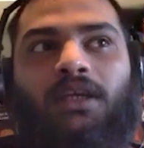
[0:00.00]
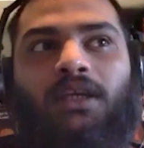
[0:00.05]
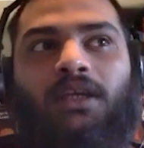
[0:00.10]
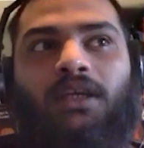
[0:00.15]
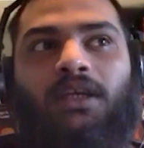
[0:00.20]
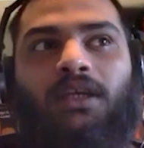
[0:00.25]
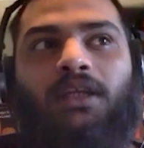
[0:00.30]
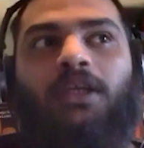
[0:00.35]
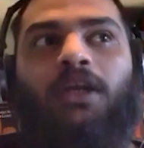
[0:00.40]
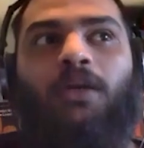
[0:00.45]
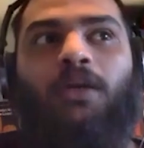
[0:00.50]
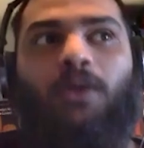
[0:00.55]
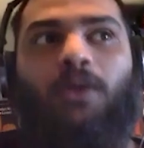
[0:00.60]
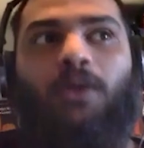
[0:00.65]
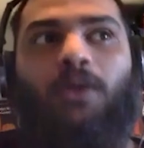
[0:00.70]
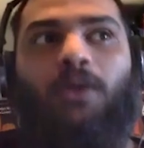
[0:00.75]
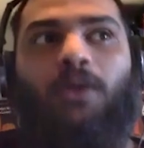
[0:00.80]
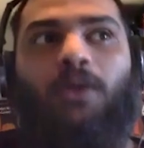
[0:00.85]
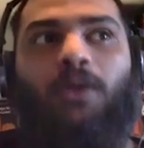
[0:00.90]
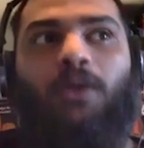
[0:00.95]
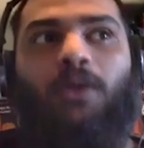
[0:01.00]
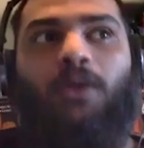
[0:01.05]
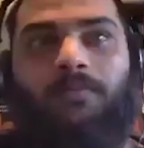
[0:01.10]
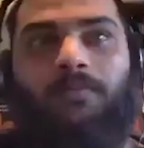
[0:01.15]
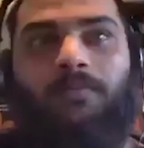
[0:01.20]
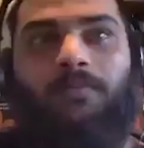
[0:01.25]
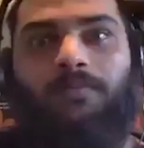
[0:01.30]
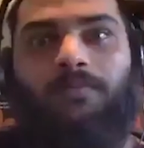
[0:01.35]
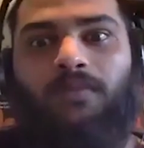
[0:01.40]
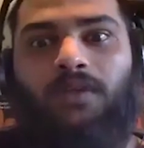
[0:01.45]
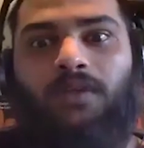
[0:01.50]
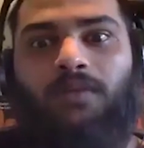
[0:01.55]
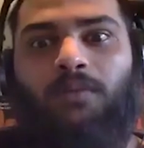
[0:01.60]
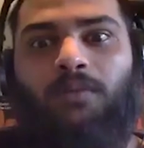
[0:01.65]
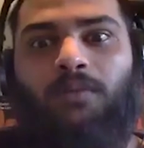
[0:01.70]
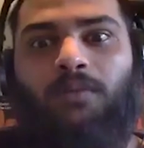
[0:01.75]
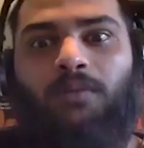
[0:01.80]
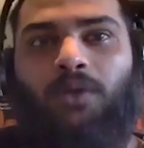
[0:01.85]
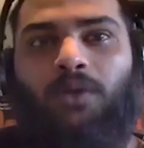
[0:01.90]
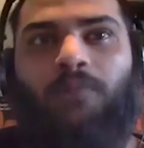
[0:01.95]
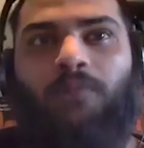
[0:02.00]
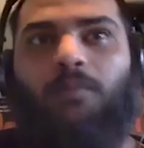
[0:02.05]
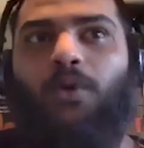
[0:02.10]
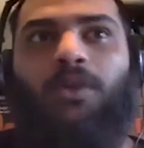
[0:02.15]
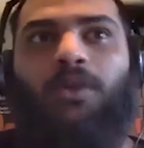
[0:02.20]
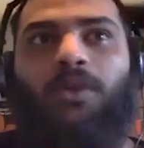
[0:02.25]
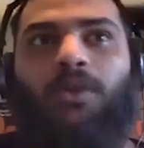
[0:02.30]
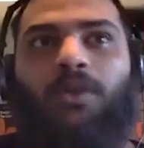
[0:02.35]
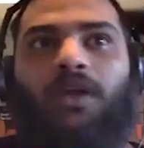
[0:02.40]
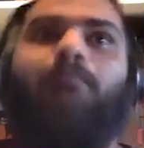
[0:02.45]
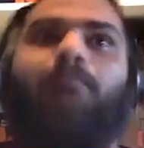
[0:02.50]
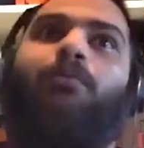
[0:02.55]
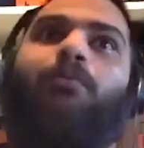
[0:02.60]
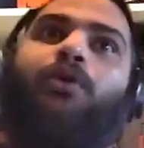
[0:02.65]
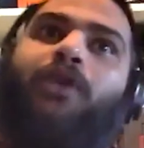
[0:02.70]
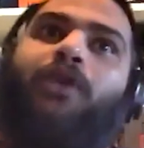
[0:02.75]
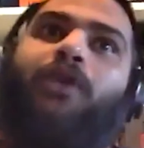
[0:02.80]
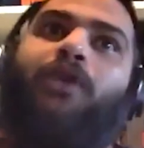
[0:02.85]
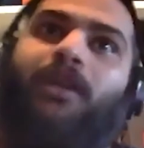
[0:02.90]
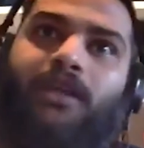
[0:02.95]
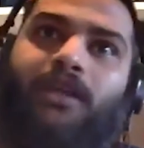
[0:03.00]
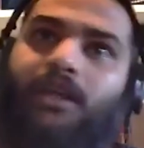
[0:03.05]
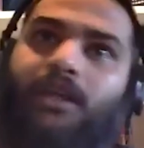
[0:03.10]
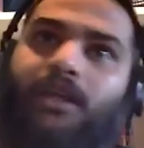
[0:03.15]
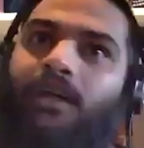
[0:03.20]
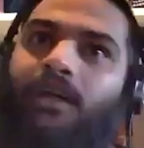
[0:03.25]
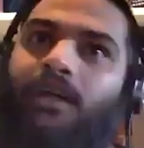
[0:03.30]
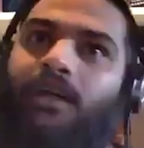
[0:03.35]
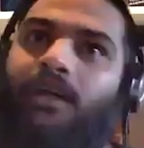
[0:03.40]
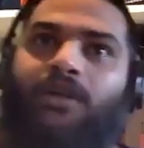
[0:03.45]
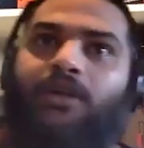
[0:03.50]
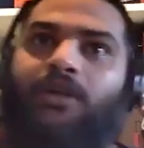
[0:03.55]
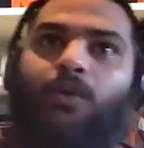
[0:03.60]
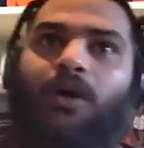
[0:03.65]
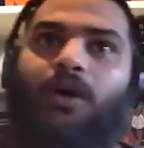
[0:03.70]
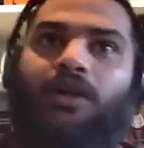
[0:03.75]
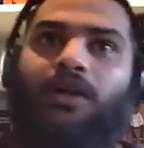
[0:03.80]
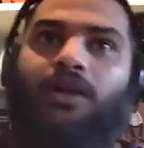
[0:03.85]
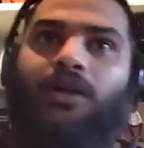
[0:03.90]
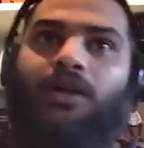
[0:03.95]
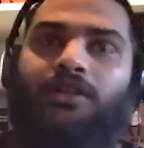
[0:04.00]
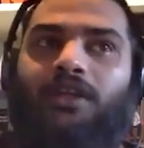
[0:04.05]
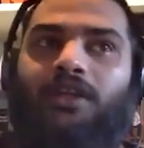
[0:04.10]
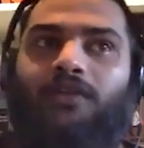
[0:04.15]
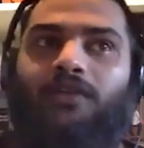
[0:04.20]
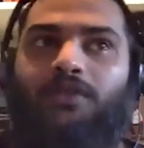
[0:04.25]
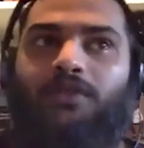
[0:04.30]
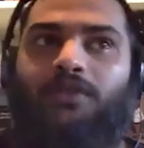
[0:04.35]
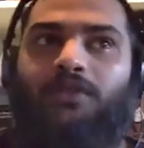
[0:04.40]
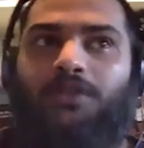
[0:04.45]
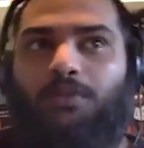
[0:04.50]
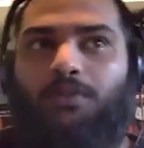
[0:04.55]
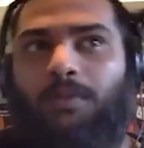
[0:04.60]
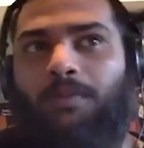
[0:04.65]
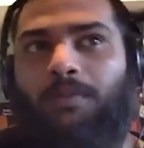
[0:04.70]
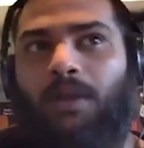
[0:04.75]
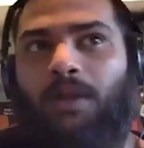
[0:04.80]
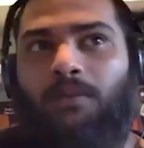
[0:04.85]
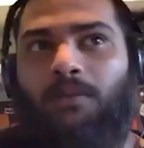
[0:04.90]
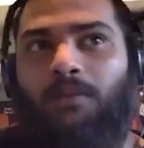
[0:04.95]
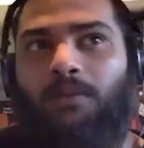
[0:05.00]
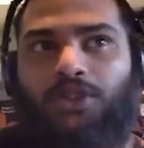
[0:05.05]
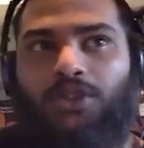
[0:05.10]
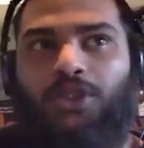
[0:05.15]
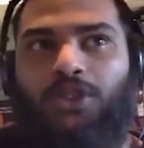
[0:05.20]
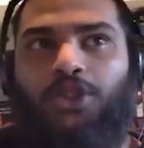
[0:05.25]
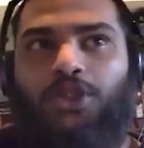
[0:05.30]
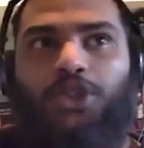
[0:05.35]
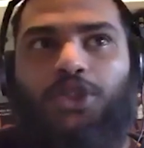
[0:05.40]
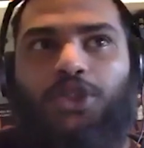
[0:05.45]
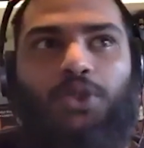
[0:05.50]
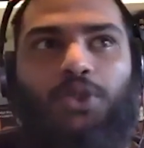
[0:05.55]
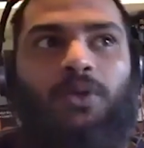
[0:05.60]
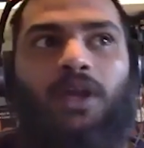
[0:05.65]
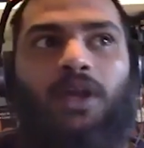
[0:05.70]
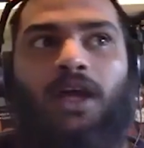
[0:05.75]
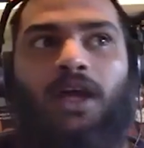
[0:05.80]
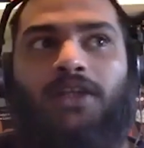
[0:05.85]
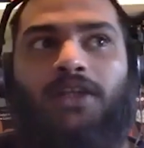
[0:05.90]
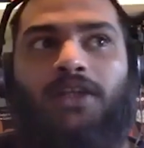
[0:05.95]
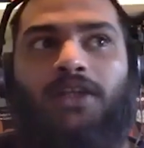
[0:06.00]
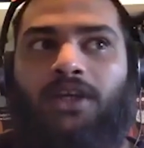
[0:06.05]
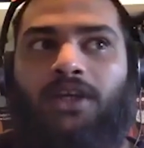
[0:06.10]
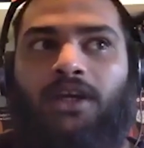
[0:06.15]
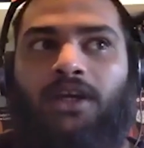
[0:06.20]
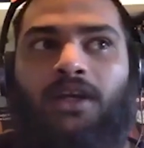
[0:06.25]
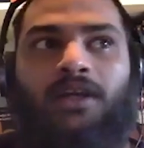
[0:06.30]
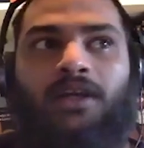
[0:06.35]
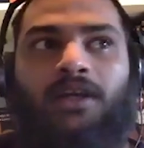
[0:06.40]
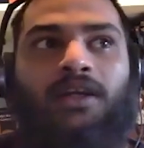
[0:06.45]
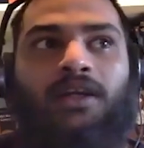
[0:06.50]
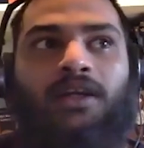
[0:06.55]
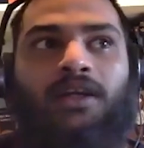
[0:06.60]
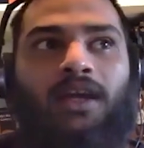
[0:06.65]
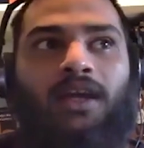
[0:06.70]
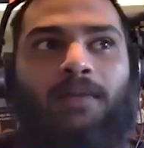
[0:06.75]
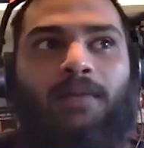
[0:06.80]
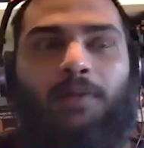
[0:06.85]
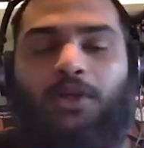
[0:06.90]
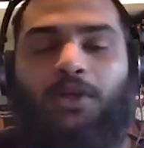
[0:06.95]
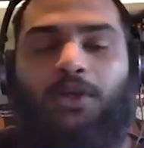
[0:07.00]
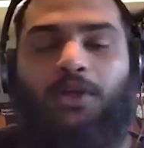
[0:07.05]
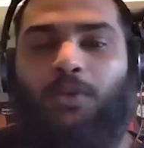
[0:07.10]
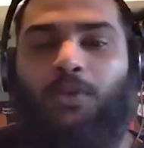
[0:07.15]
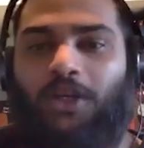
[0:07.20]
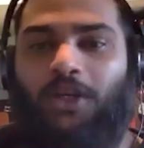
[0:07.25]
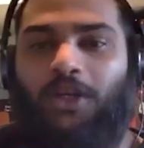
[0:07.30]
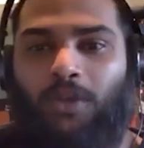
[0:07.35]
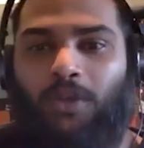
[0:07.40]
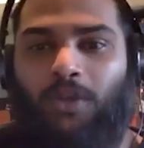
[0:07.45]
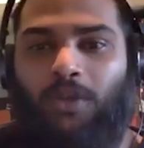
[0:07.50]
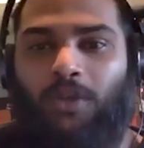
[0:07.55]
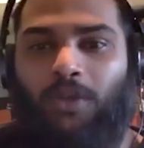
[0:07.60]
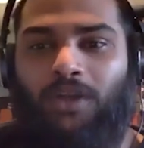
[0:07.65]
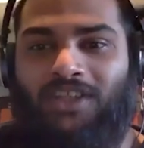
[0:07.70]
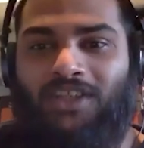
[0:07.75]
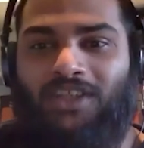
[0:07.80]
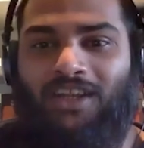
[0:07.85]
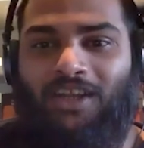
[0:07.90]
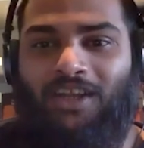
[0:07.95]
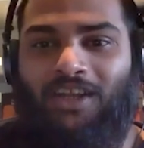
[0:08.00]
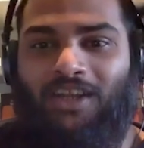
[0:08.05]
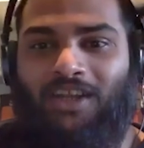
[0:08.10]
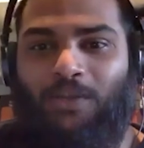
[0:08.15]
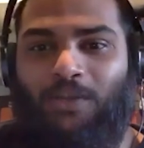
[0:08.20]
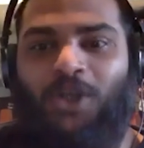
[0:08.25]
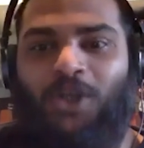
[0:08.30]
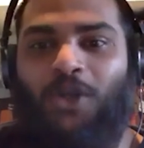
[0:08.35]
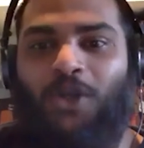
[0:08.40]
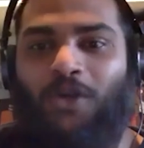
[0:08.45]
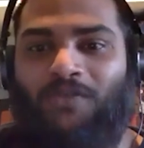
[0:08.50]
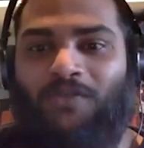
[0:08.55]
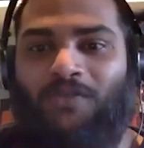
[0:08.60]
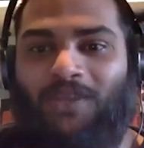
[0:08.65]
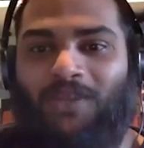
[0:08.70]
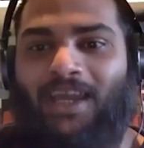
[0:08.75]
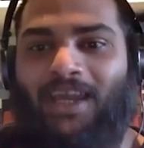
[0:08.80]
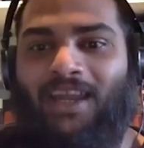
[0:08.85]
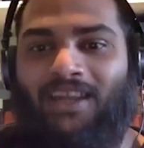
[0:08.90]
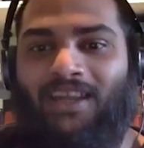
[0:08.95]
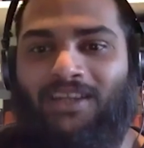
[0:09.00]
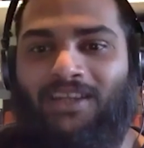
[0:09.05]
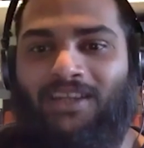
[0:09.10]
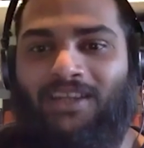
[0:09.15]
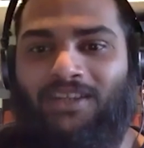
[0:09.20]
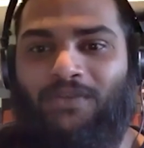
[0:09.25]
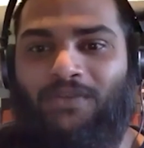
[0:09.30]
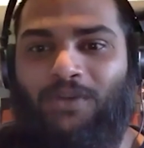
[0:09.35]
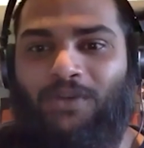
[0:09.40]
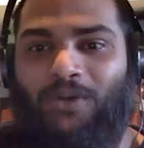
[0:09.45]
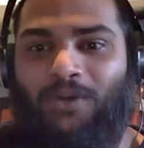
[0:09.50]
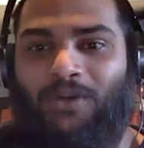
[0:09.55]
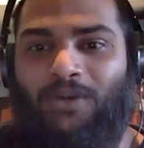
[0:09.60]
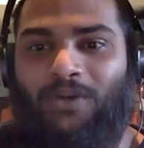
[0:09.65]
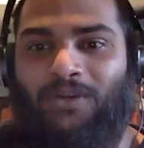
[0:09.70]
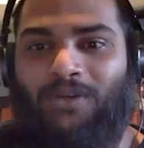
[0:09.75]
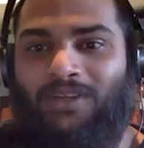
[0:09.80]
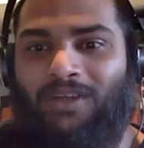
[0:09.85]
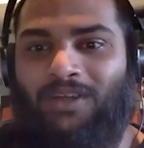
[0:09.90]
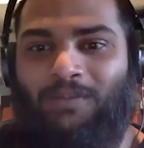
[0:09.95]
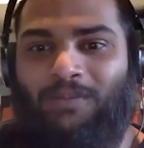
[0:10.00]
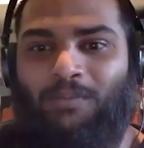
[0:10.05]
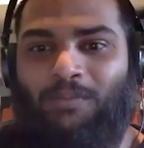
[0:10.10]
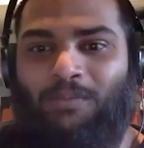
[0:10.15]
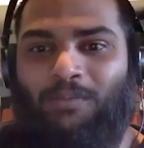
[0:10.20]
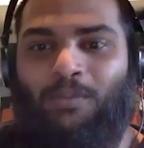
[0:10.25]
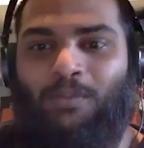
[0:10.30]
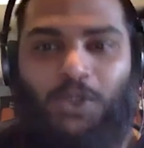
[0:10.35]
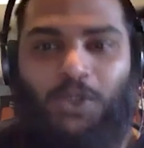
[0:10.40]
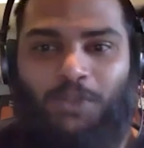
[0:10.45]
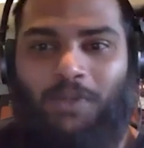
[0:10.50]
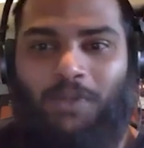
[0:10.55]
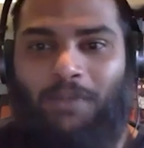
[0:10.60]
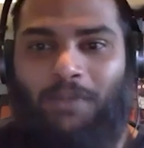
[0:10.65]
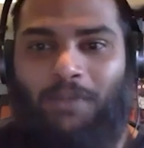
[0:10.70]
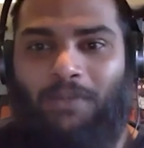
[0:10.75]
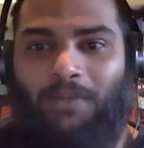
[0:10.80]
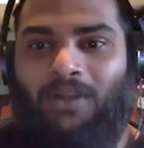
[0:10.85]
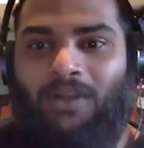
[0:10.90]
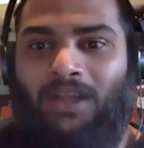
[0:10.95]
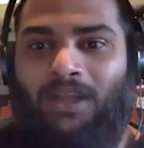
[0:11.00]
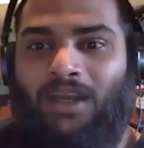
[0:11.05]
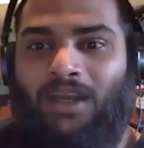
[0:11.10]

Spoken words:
year ago, more than a year in advance, and it was supposed to be published in June last year, but 2020 is kind of like written off the calendar for most people.